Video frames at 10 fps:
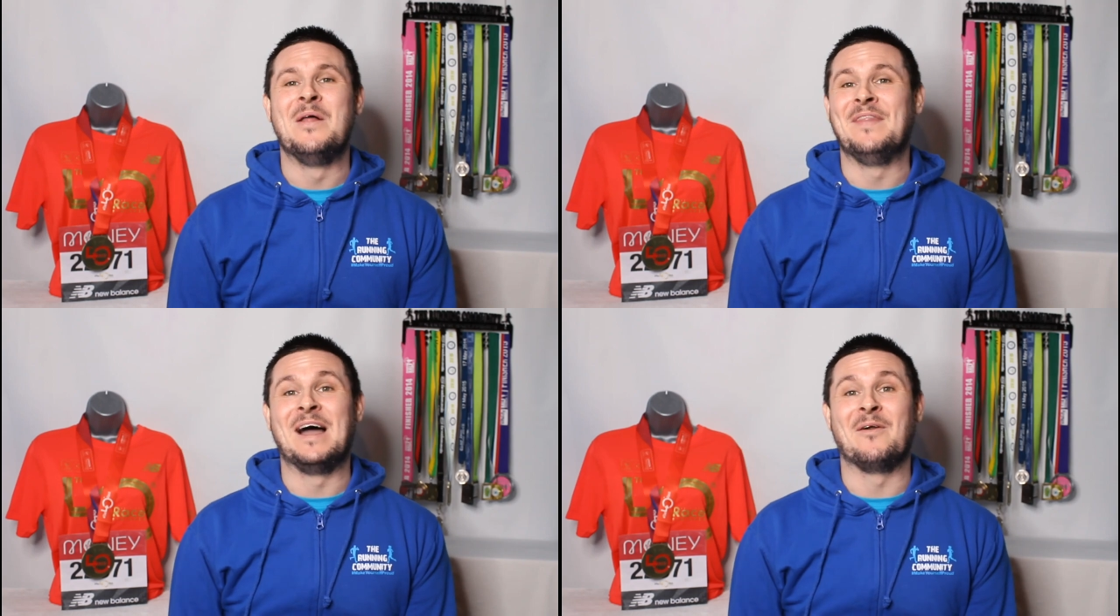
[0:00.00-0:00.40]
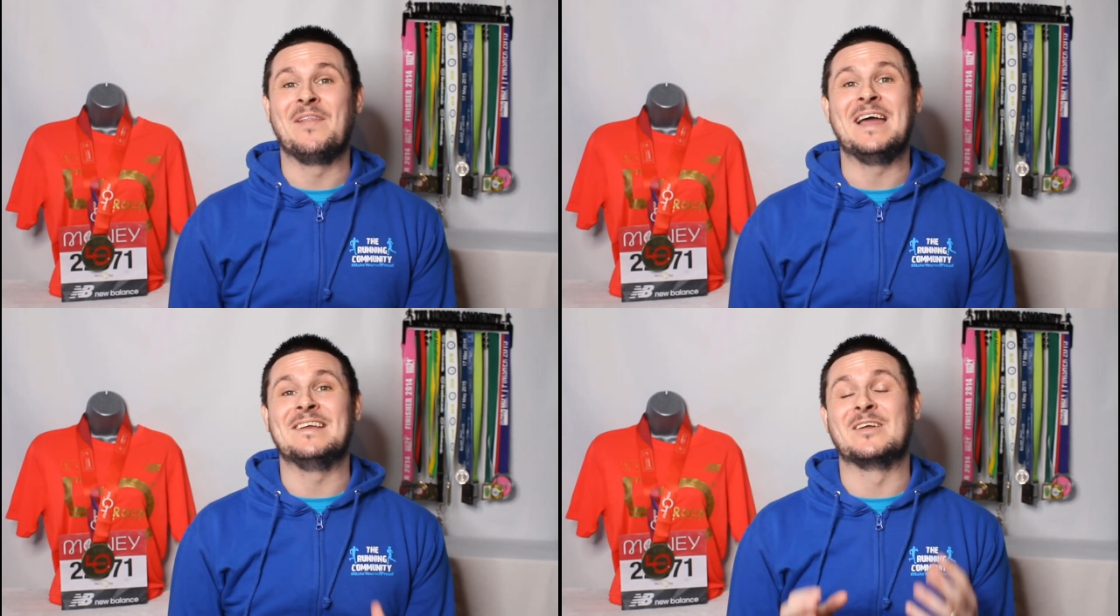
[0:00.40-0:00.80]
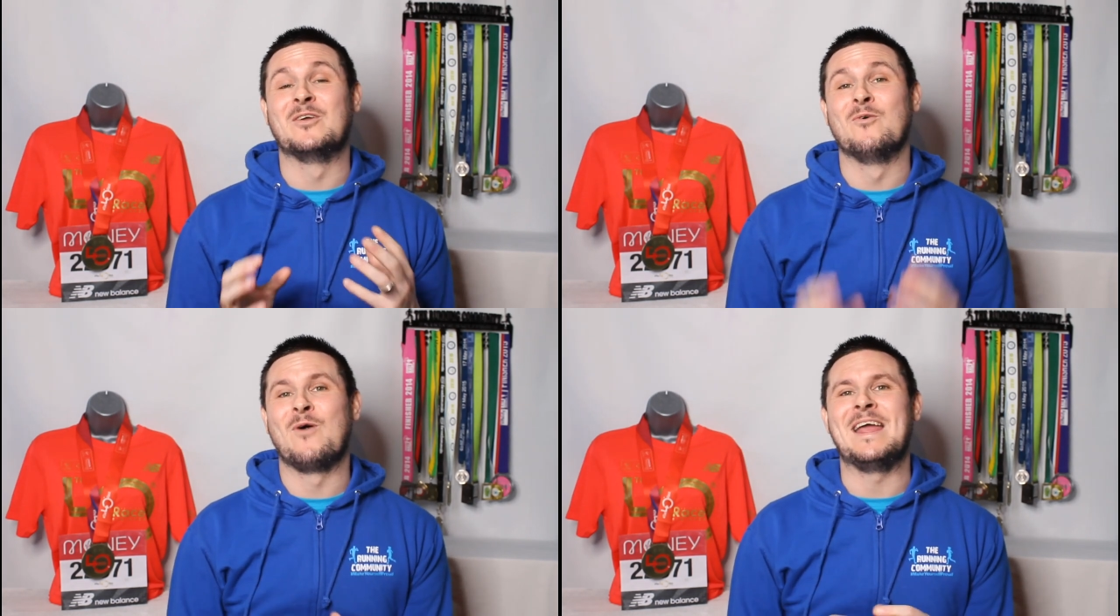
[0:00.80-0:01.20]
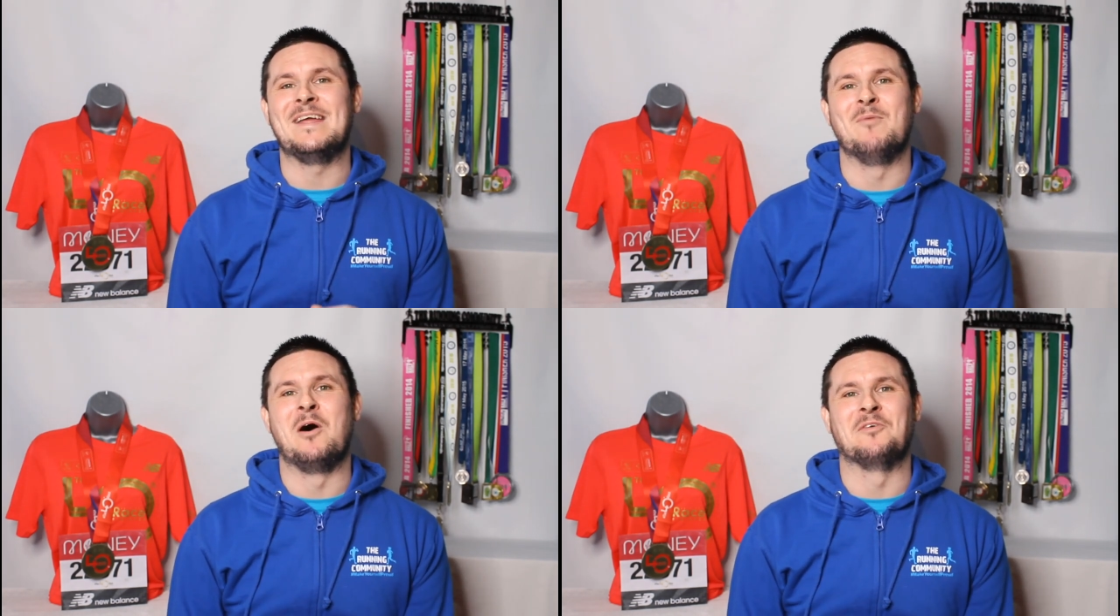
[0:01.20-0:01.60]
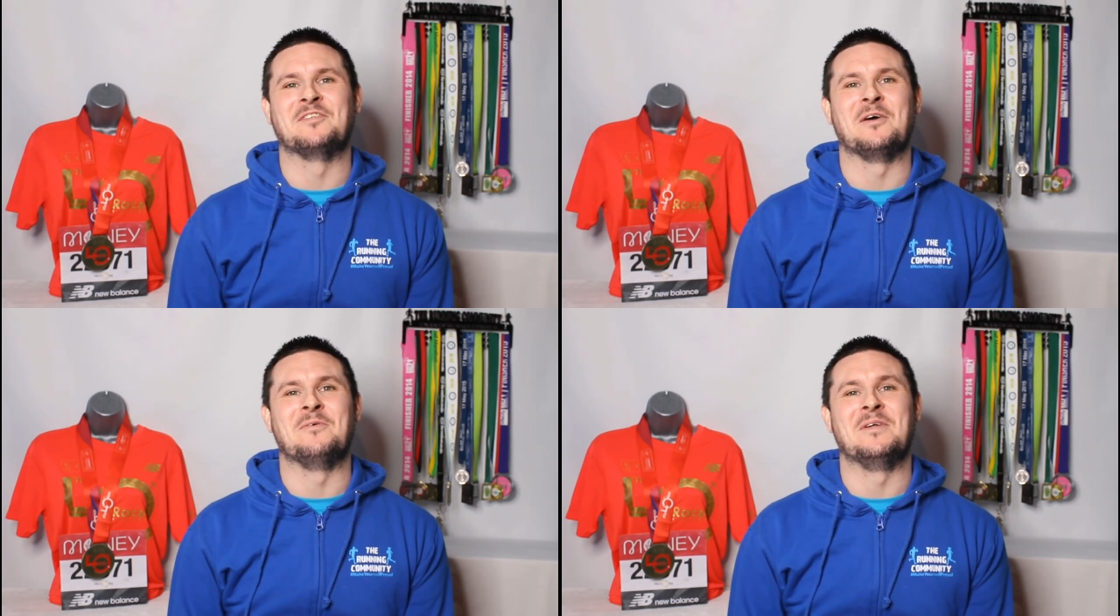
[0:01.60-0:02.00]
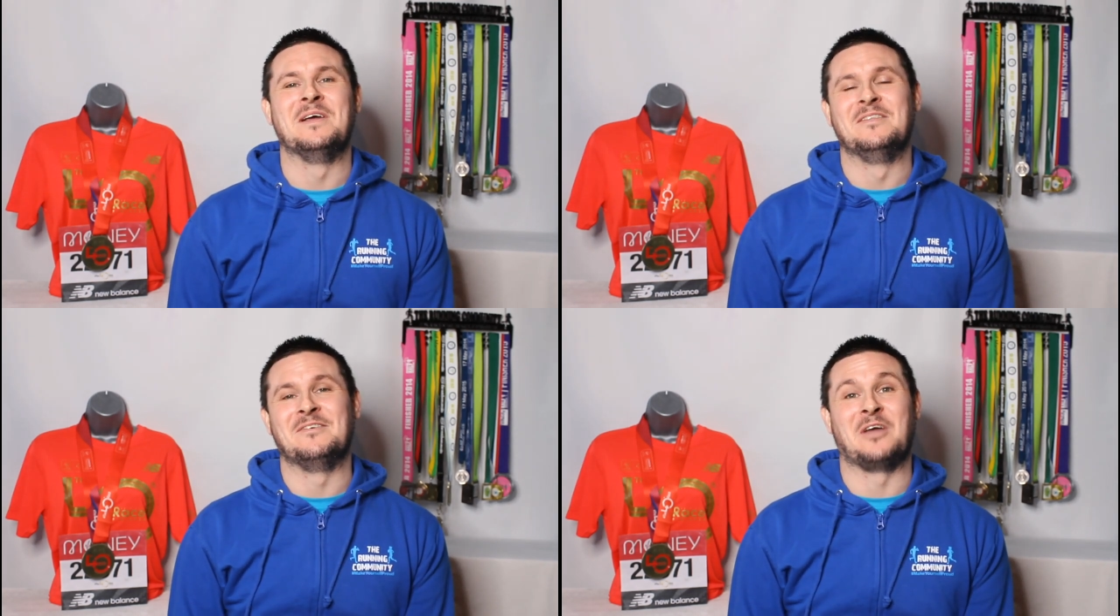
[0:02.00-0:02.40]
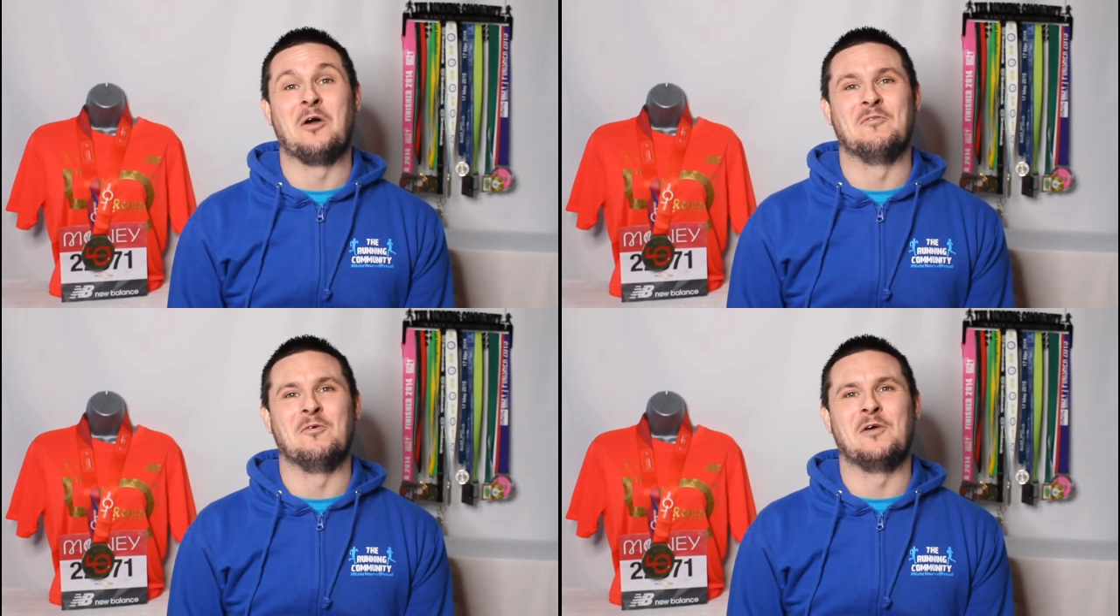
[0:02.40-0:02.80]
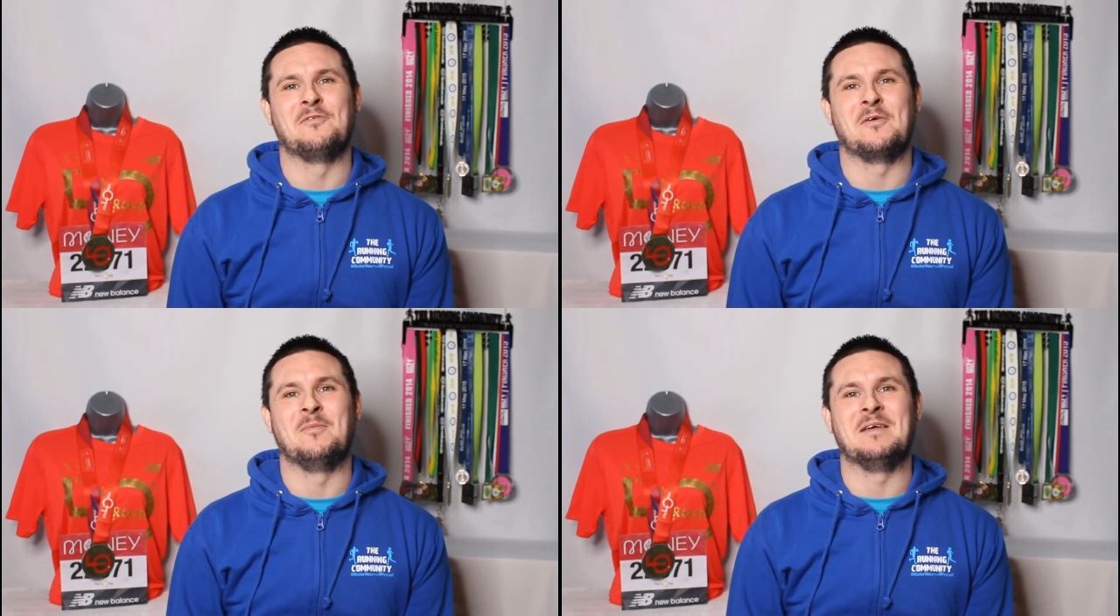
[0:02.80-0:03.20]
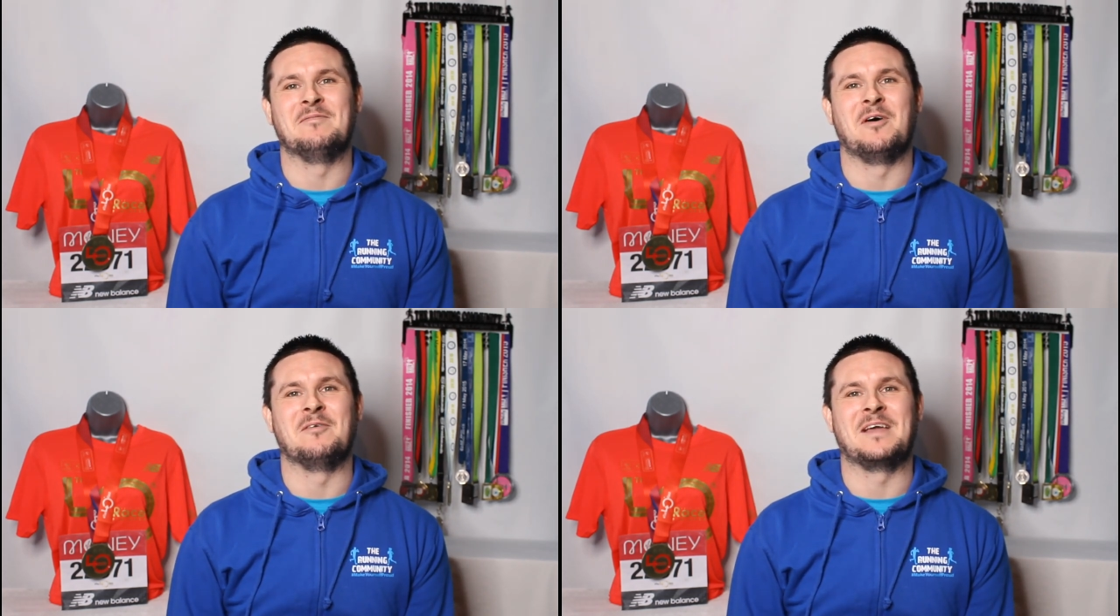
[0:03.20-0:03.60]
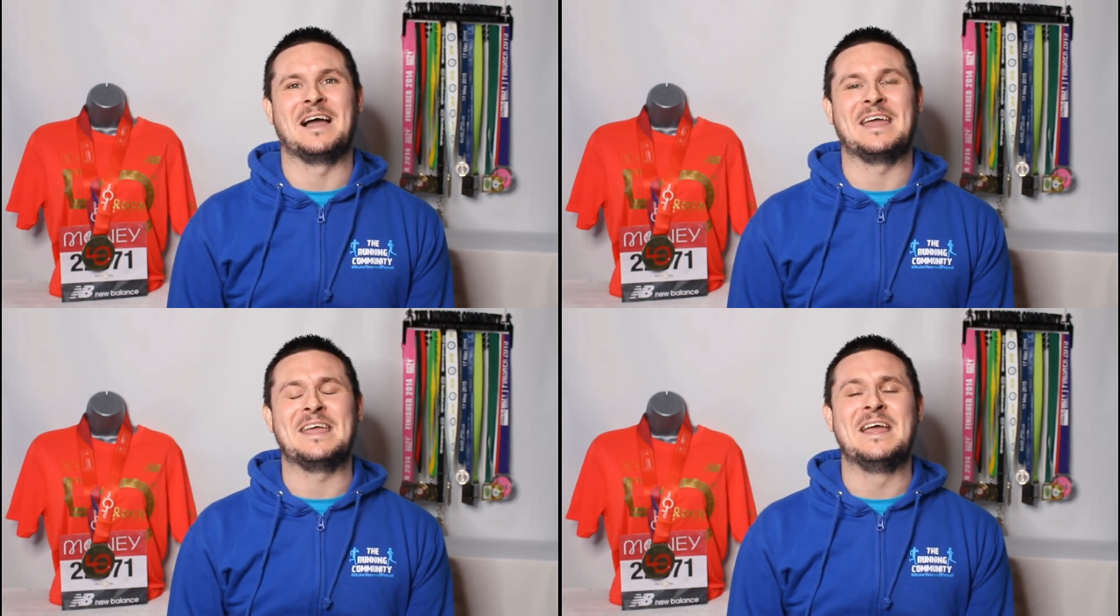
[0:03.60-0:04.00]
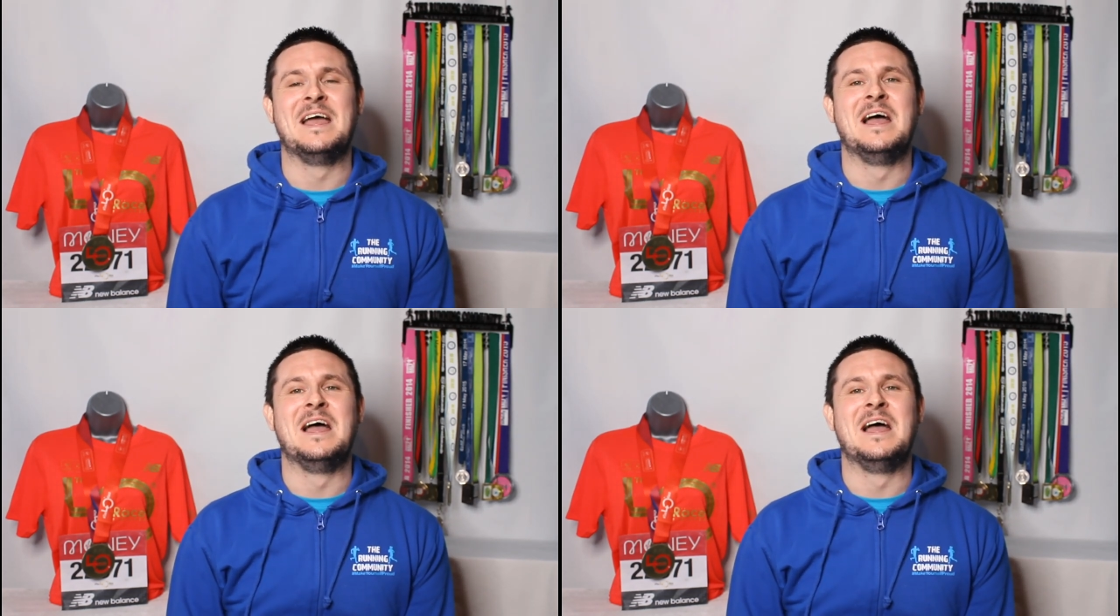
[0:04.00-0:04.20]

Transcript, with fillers: Now that is a great milestone to go for after you completed 5K.